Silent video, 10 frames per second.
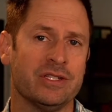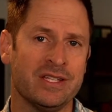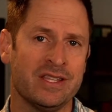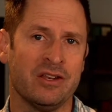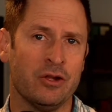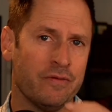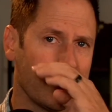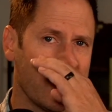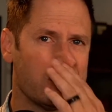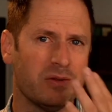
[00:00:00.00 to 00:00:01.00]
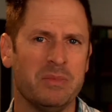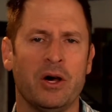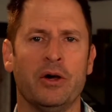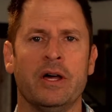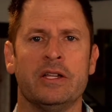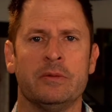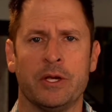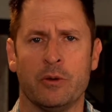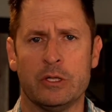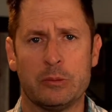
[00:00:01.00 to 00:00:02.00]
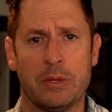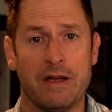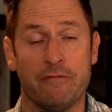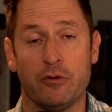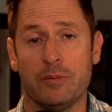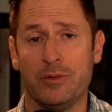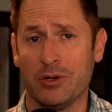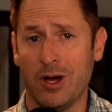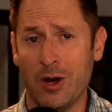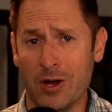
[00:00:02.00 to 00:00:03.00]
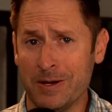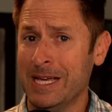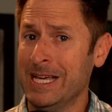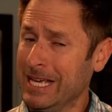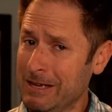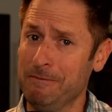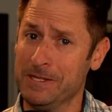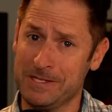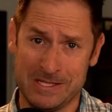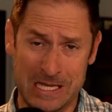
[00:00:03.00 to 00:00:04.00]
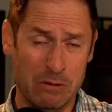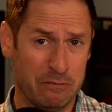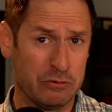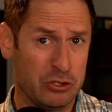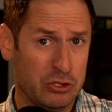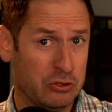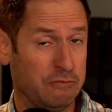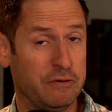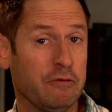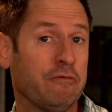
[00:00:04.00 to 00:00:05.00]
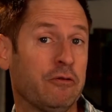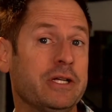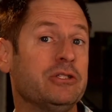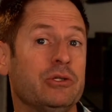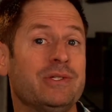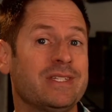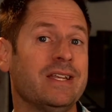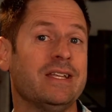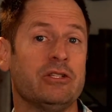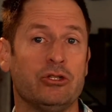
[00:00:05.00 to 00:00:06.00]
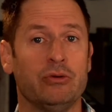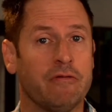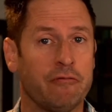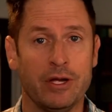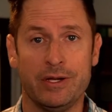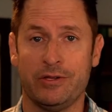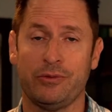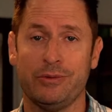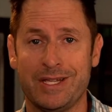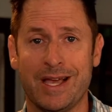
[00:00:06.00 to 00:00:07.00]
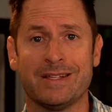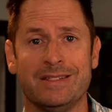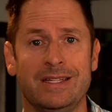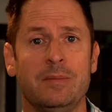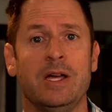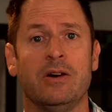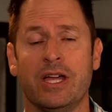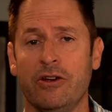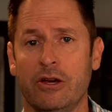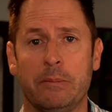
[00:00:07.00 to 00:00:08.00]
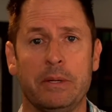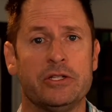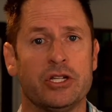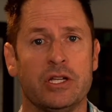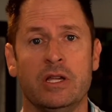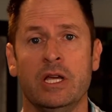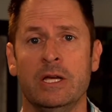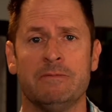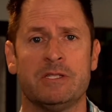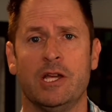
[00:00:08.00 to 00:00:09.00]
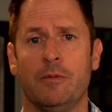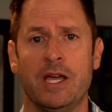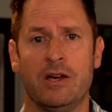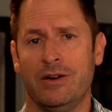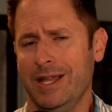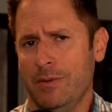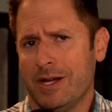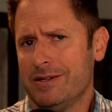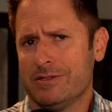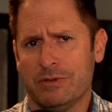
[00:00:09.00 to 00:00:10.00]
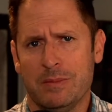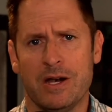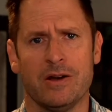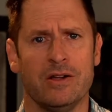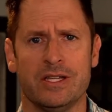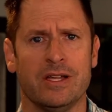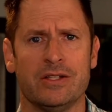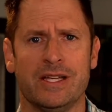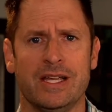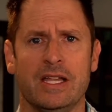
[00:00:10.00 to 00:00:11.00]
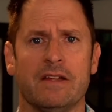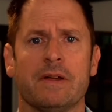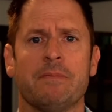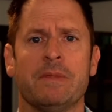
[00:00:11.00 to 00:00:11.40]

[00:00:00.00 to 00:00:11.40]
Hit that notification bell depending on which platform you're on. If this is helpful to you, feel free to send it to a friend through text, email, carrier pigeon, snail mail. Anyway, it doesn't really matter. I'll take any of it.